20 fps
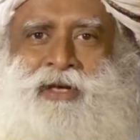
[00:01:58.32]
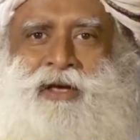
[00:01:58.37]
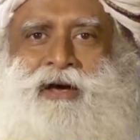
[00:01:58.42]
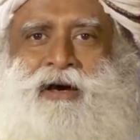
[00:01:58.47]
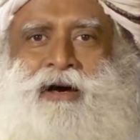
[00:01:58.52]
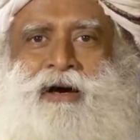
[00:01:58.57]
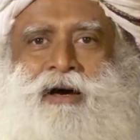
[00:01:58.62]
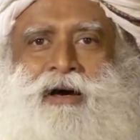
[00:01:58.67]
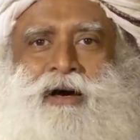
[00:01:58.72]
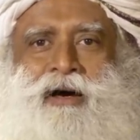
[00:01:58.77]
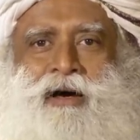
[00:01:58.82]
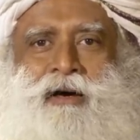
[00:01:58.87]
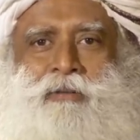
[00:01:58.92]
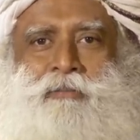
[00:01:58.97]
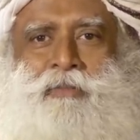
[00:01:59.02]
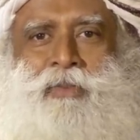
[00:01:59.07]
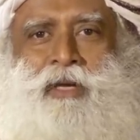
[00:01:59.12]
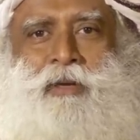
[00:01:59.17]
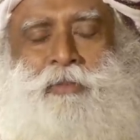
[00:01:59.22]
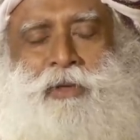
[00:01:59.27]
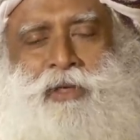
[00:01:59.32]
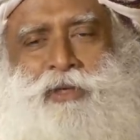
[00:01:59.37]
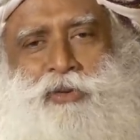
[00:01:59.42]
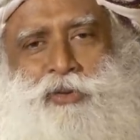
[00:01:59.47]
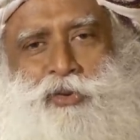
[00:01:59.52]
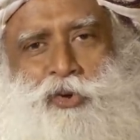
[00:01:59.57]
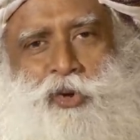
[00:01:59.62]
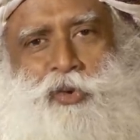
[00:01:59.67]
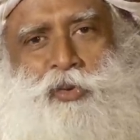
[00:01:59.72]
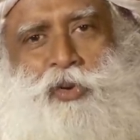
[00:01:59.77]
Uh, maybe
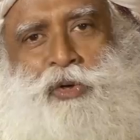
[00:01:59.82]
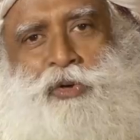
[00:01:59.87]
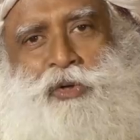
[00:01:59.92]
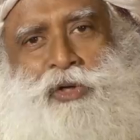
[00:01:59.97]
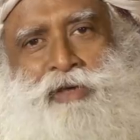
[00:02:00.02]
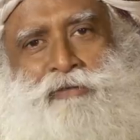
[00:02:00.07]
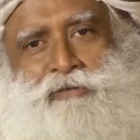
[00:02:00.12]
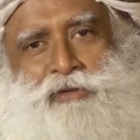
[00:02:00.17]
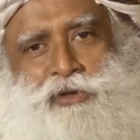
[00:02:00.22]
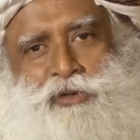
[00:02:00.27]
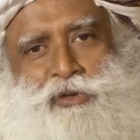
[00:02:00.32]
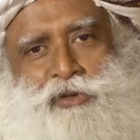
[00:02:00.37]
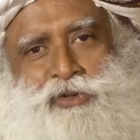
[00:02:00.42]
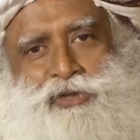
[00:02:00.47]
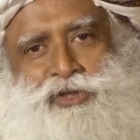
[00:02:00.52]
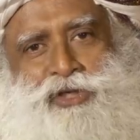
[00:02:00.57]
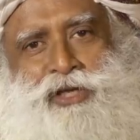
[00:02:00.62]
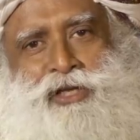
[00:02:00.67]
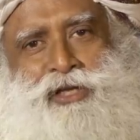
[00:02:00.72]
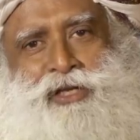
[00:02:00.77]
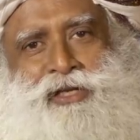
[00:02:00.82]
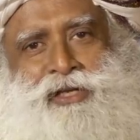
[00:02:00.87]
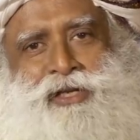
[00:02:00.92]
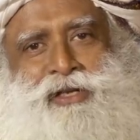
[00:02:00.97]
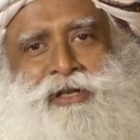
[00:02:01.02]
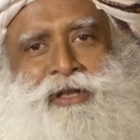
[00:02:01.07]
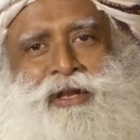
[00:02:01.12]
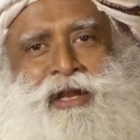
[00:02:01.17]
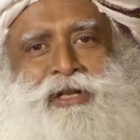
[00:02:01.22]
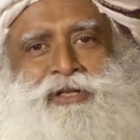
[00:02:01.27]
you don't want to give it to your children
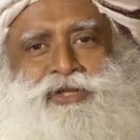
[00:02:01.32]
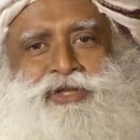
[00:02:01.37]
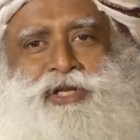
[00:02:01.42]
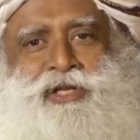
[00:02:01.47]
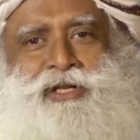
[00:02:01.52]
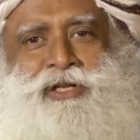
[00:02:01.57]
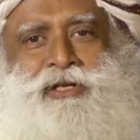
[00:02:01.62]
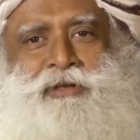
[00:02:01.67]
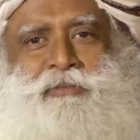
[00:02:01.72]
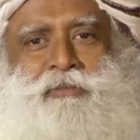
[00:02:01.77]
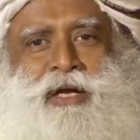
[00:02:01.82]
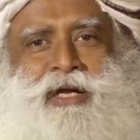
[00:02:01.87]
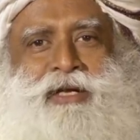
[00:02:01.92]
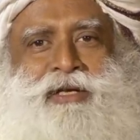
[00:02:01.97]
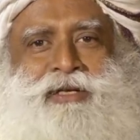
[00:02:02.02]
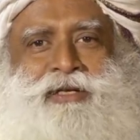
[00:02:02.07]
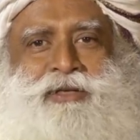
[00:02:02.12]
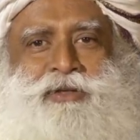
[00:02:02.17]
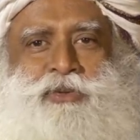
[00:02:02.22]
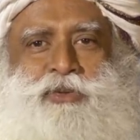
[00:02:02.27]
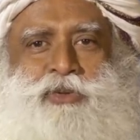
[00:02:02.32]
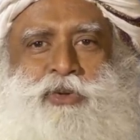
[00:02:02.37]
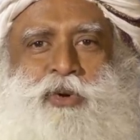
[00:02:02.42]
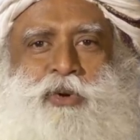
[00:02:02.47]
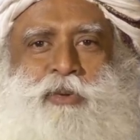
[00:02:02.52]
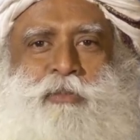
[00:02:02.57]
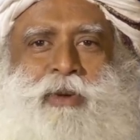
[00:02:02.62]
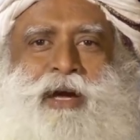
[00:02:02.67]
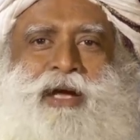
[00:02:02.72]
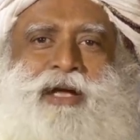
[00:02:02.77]
and grandchildren, but you
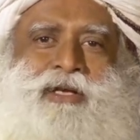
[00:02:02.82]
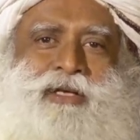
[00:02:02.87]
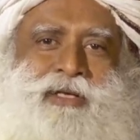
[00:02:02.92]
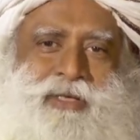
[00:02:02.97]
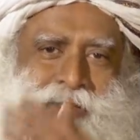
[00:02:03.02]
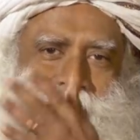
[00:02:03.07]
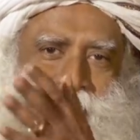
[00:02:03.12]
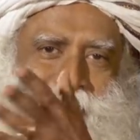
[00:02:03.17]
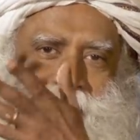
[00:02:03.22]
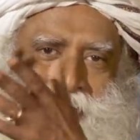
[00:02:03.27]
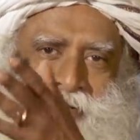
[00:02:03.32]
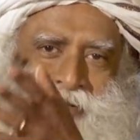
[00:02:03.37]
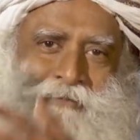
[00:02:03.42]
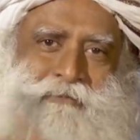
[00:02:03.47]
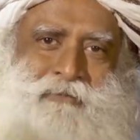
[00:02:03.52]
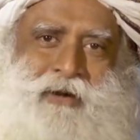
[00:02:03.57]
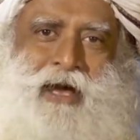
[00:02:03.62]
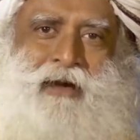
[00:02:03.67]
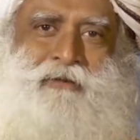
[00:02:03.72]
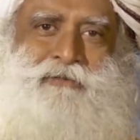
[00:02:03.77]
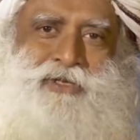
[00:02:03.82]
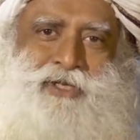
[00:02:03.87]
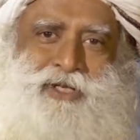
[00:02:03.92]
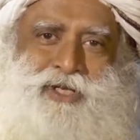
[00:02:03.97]
don't mind five